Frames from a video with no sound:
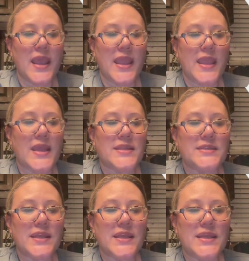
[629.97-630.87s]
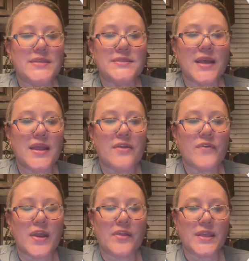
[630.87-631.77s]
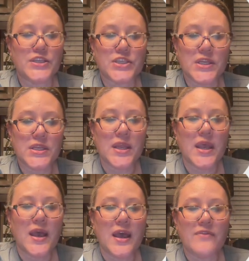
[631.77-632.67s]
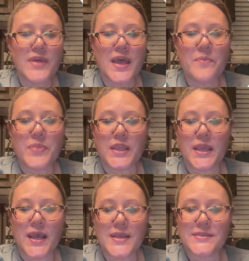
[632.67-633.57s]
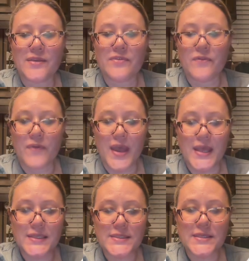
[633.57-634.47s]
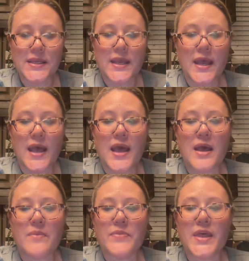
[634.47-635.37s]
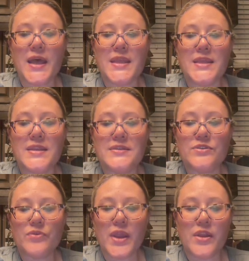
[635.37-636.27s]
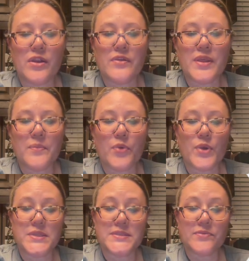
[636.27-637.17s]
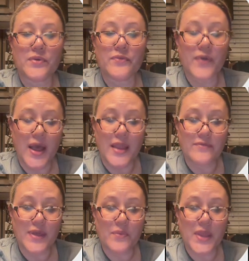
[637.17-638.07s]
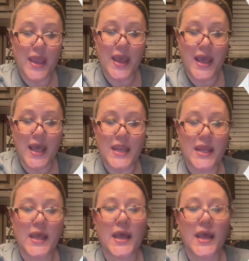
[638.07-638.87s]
and it is not a violation of that because of the fact that it is greater than 0.05 that we had.